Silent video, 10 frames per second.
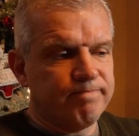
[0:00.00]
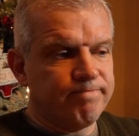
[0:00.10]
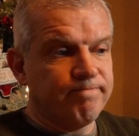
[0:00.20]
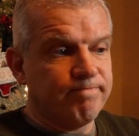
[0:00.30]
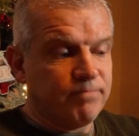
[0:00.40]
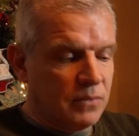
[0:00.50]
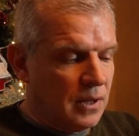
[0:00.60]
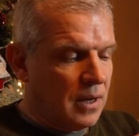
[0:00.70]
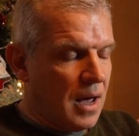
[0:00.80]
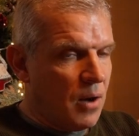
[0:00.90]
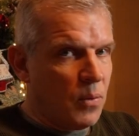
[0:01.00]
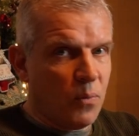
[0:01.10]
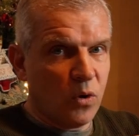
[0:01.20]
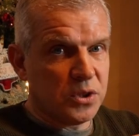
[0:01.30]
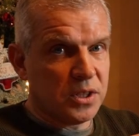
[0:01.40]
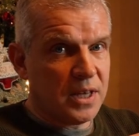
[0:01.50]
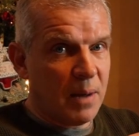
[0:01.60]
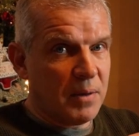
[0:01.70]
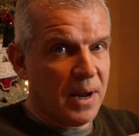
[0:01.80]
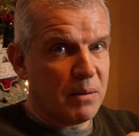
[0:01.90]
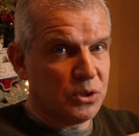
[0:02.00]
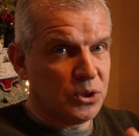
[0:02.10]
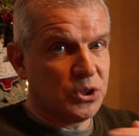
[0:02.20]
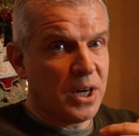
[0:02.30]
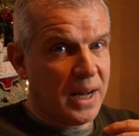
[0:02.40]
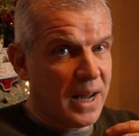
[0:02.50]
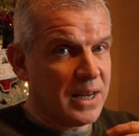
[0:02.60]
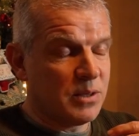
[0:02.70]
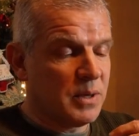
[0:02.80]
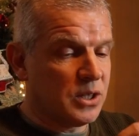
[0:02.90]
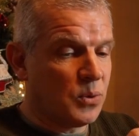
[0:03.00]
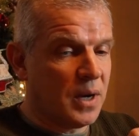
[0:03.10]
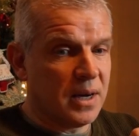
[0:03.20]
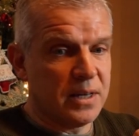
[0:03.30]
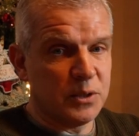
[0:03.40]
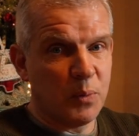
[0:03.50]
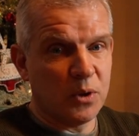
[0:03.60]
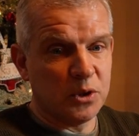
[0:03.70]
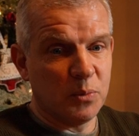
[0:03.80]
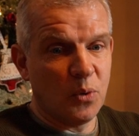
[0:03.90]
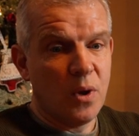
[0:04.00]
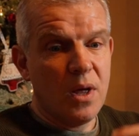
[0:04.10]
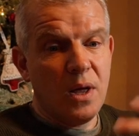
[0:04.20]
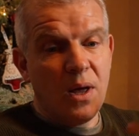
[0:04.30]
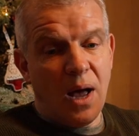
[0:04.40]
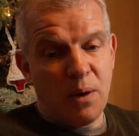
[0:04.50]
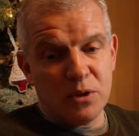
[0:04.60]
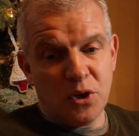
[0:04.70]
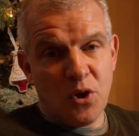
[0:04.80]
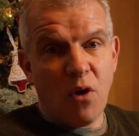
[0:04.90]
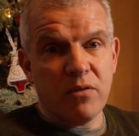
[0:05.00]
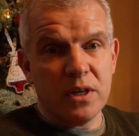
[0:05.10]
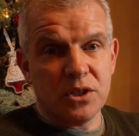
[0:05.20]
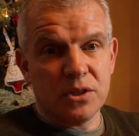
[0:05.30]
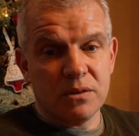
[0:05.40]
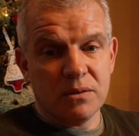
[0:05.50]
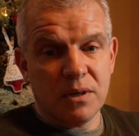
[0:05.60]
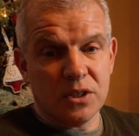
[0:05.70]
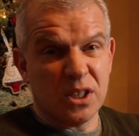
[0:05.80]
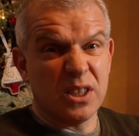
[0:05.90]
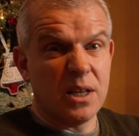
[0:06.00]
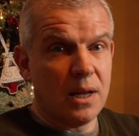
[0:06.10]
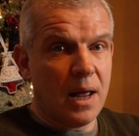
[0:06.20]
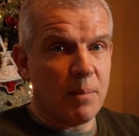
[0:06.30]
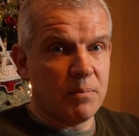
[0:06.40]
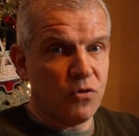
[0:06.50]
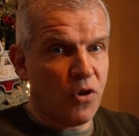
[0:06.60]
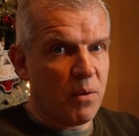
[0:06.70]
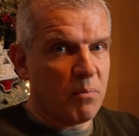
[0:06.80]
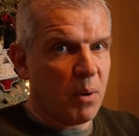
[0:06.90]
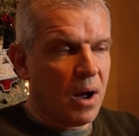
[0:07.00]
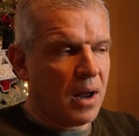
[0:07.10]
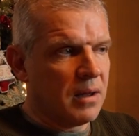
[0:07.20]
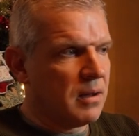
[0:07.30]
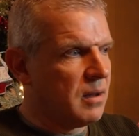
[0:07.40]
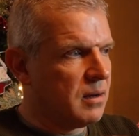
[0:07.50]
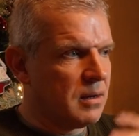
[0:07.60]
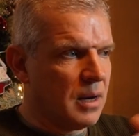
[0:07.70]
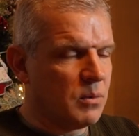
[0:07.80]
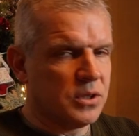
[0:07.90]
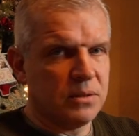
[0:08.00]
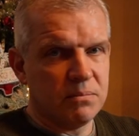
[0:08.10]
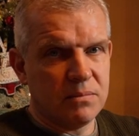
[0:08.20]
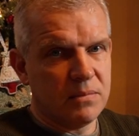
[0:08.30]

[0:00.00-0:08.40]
no, wasn't happening. I was just trying to get it to me as quickly as possible. I was a novice, as I still am, drone pilot, and it was a